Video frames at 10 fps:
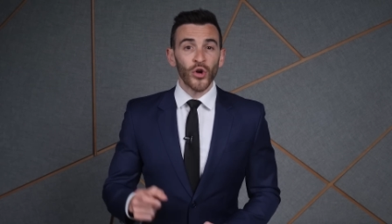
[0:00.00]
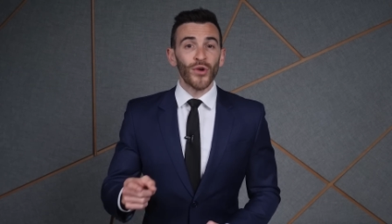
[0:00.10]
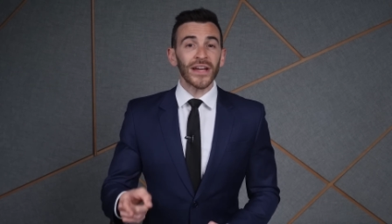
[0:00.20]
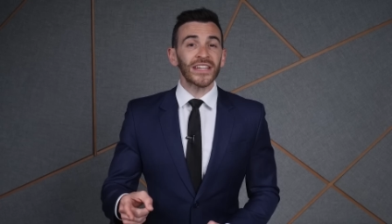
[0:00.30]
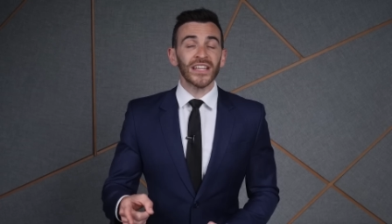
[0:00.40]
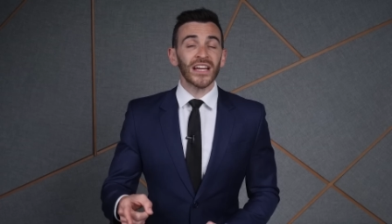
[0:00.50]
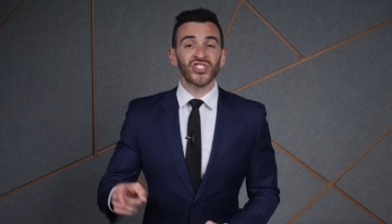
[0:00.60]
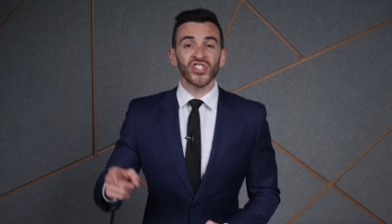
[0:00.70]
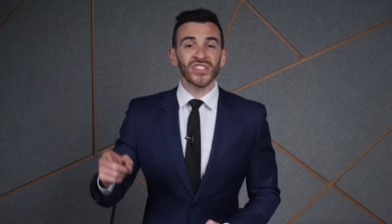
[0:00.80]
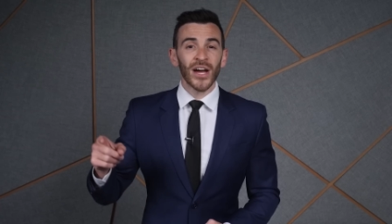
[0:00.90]

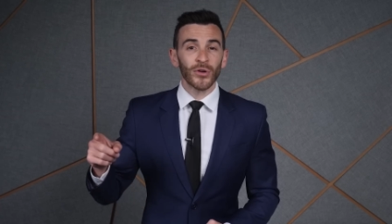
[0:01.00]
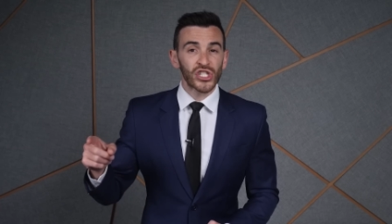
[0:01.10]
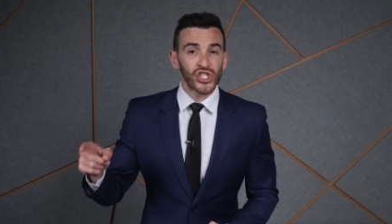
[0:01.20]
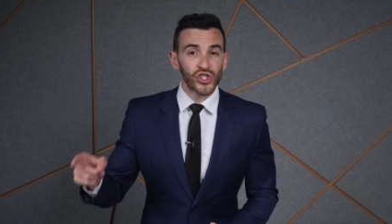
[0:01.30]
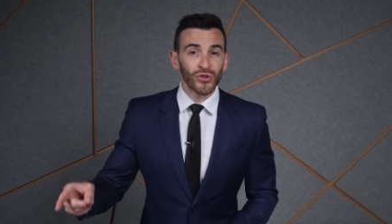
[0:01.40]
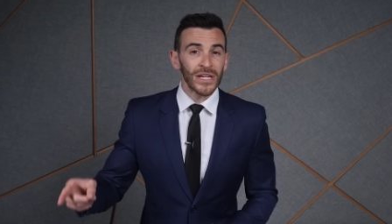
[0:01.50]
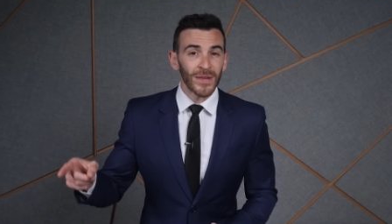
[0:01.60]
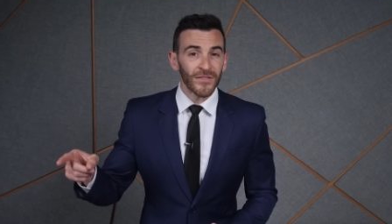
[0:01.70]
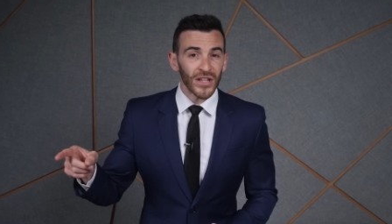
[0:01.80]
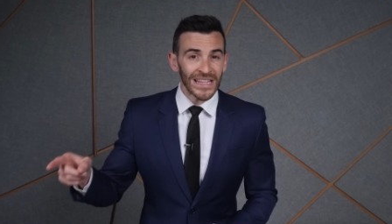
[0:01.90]
recognize just how extreme
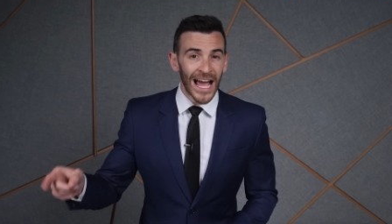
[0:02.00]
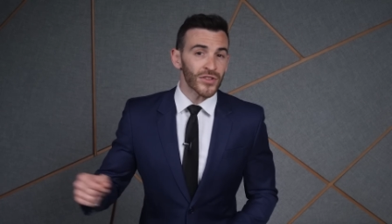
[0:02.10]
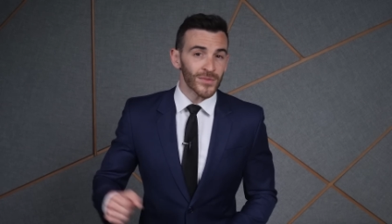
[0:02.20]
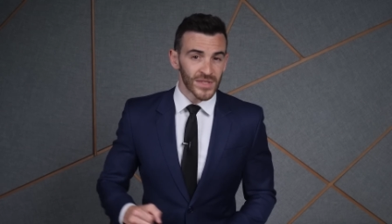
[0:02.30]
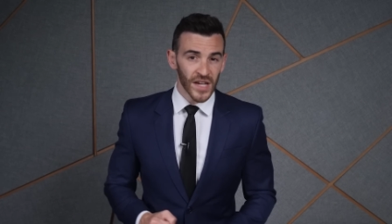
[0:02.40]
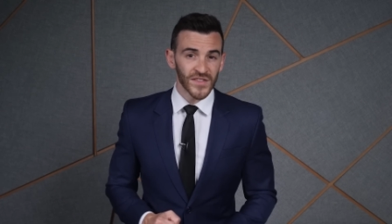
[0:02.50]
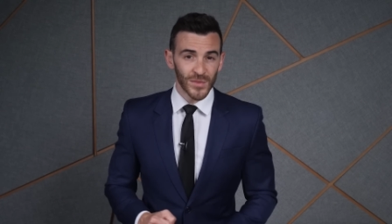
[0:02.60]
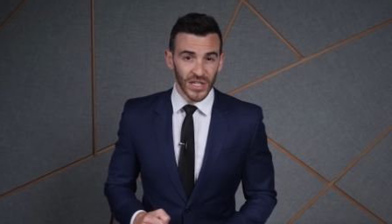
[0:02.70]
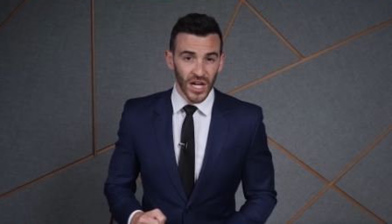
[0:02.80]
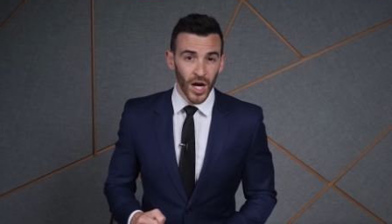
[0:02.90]
they've allowed themselves
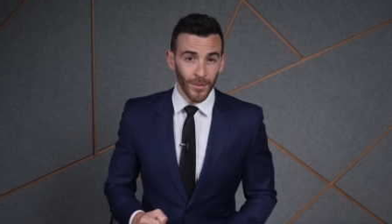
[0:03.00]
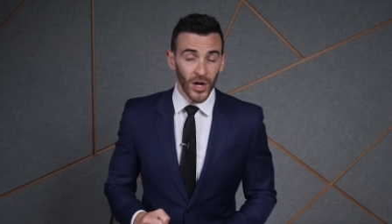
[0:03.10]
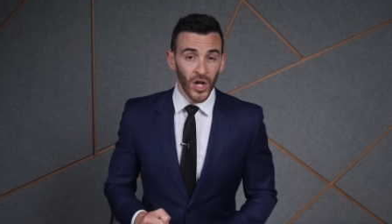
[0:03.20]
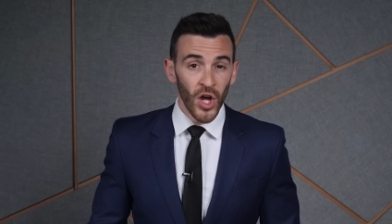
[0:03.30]
to become,